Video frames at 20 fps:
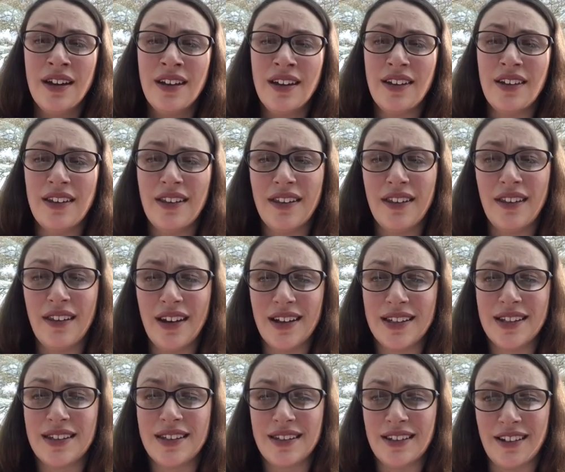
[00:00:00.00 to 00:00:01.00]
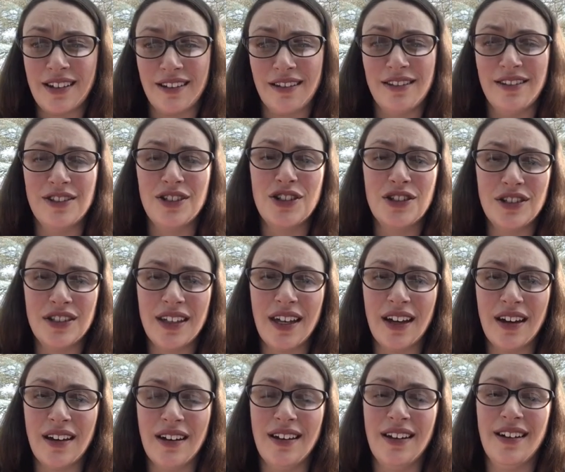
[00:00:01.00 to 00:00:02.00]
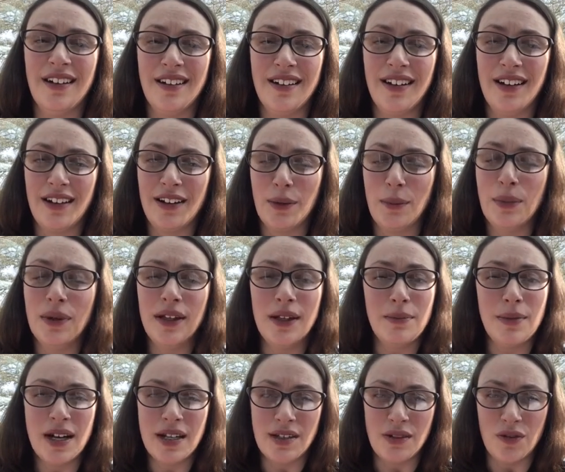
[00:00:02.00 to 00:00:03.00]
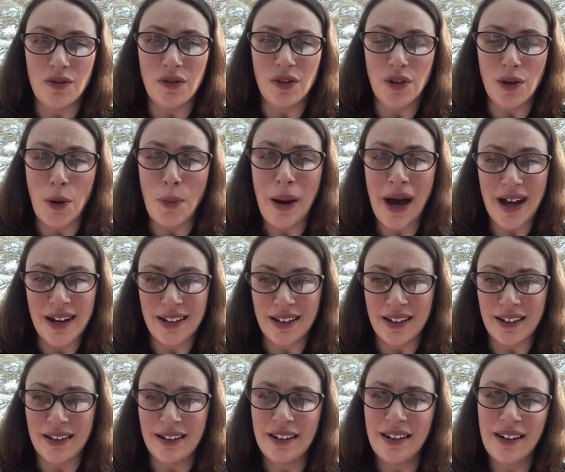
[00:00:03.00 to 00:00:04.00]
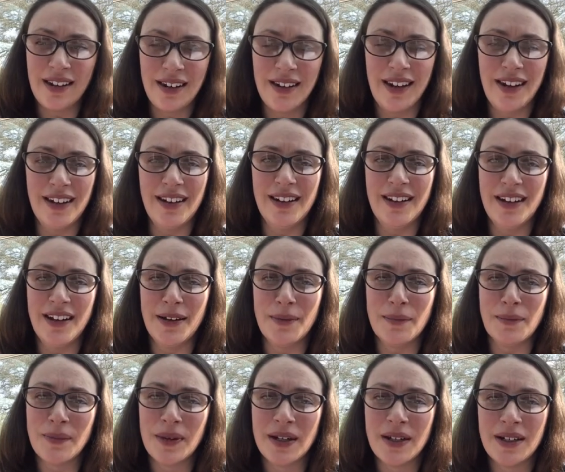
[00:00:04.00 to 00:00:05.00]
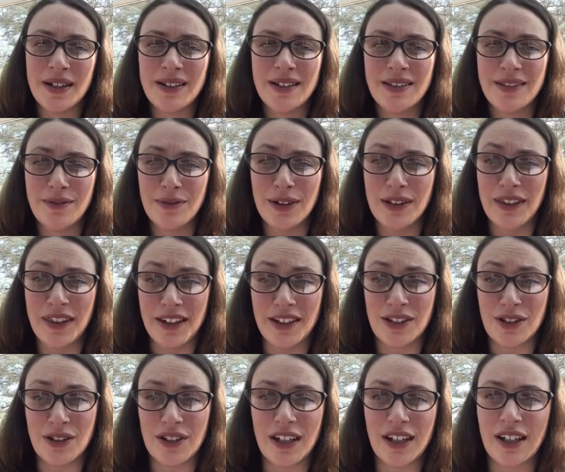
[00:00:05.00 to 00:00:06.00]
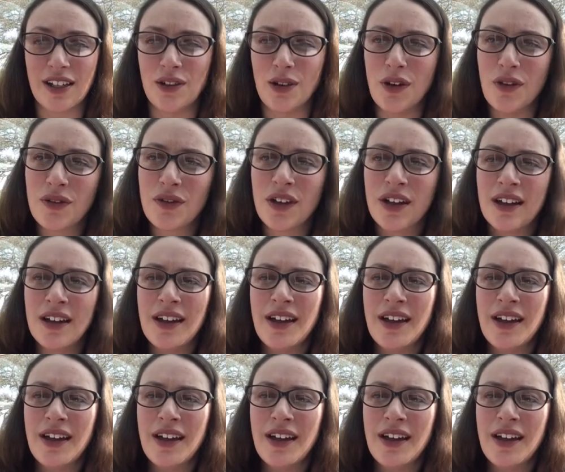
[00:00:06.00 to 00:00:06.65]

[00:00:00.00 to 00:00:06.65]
Now this girl should get a complete medal for not panicking and when things are kicking off.